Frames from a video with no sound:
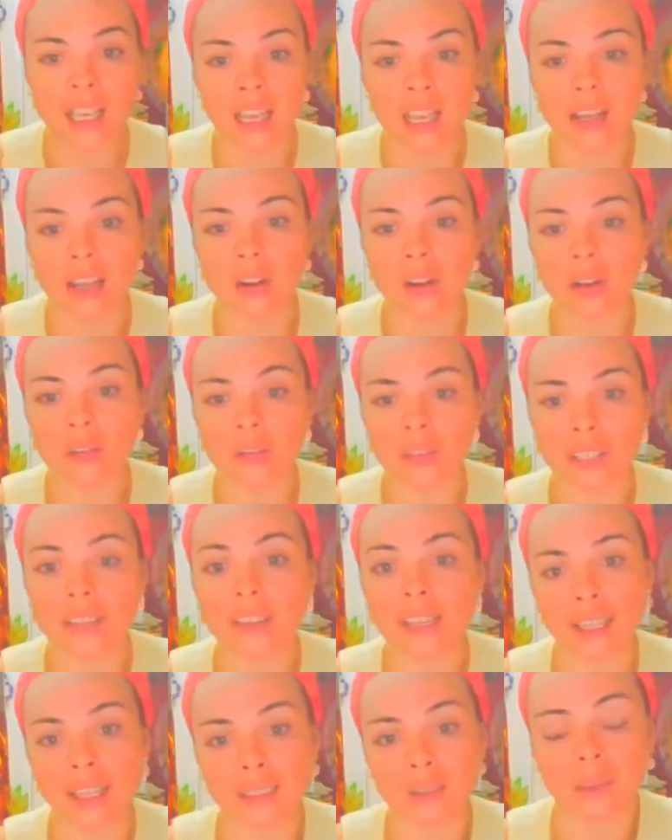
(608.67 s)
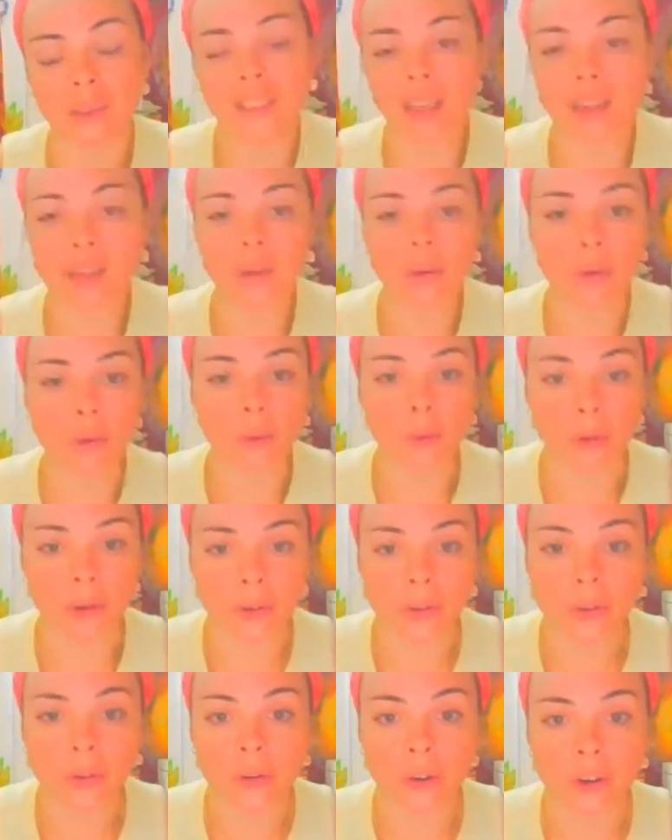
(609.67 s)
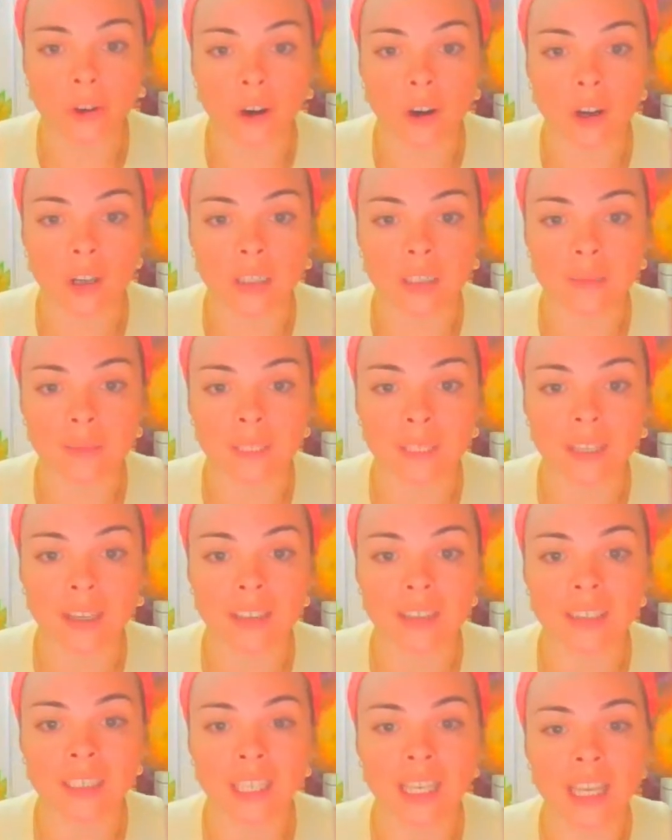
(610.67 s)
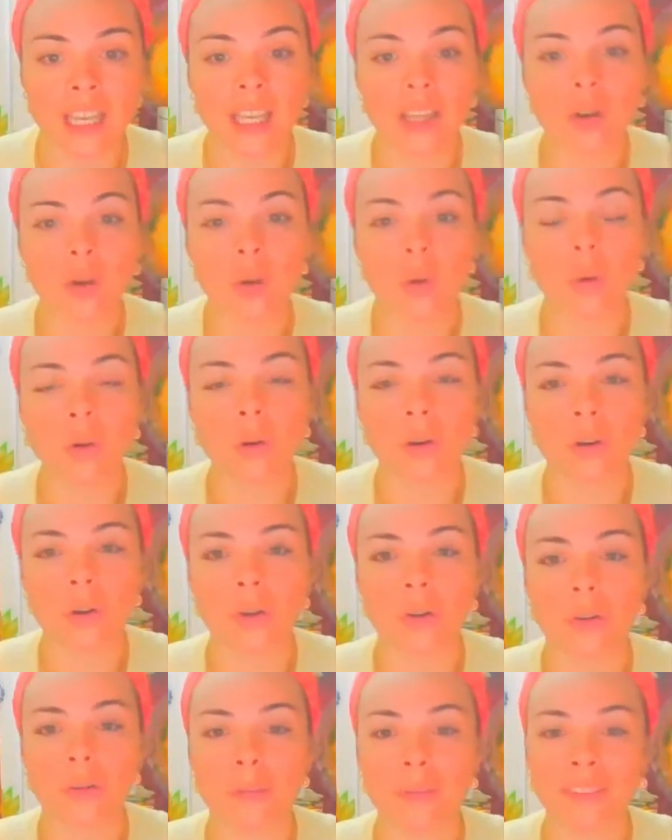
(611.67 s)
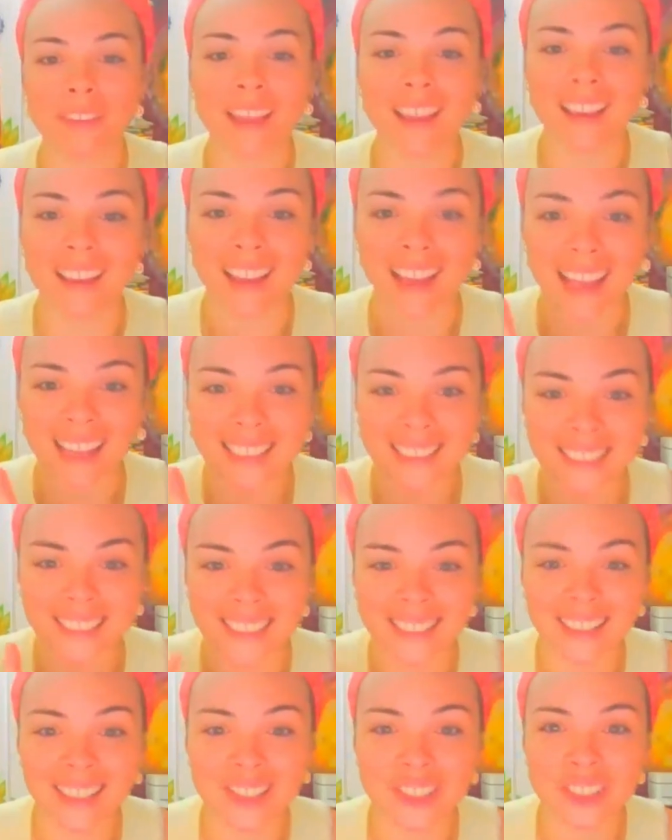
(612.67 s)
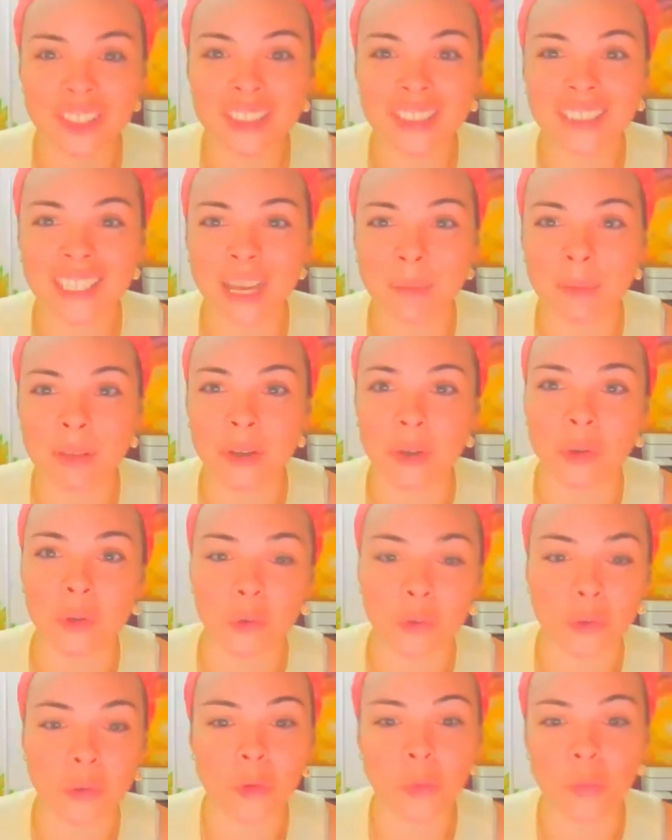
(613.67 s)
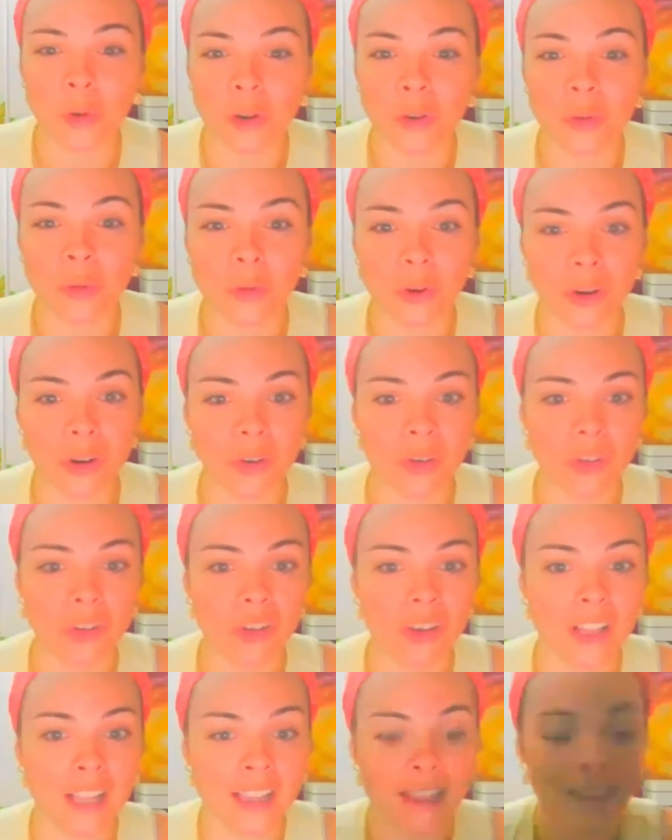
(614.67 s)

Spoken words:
and all of these, yes, we say they're oracle cards because an oracle, actually, let's just see. I'm going to Google the word oracle.